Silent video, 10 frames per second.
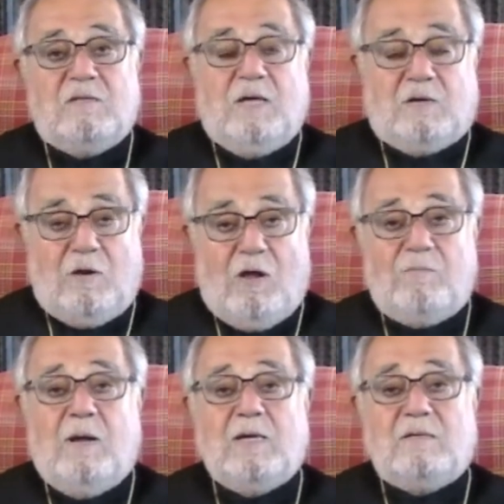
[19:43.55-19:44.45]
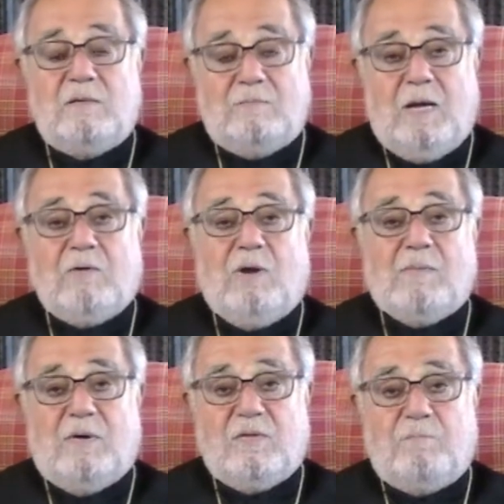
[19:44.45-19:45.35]
They called my
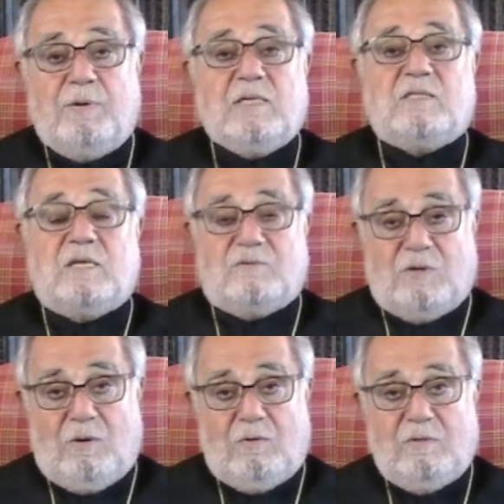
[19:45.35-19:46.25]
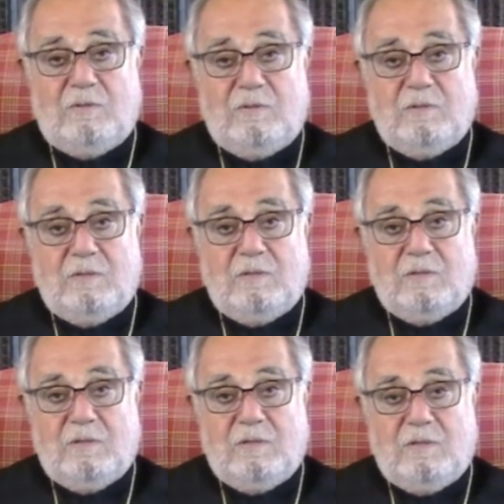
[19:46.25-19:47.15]
grandmother Big Sito
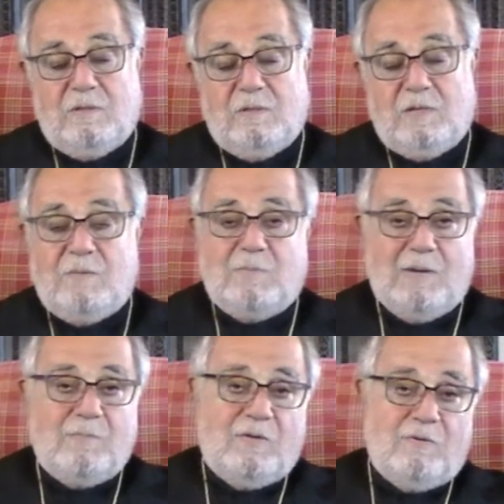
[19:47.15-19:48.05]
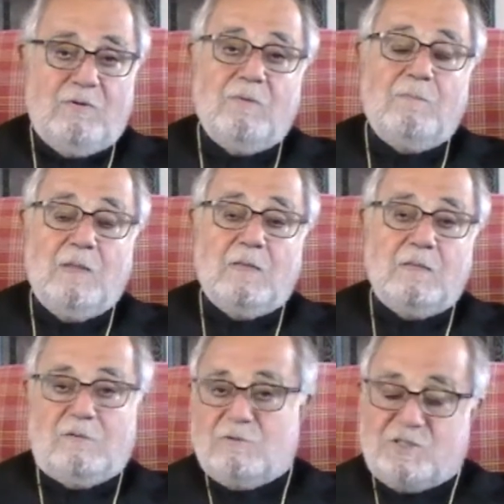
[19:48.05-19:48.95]
and my mother
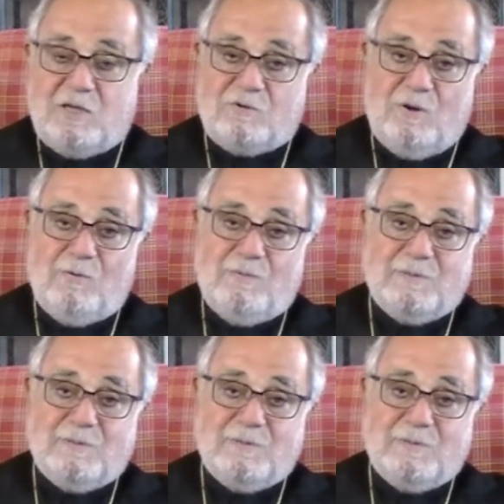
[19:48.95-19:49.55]
Little Sito.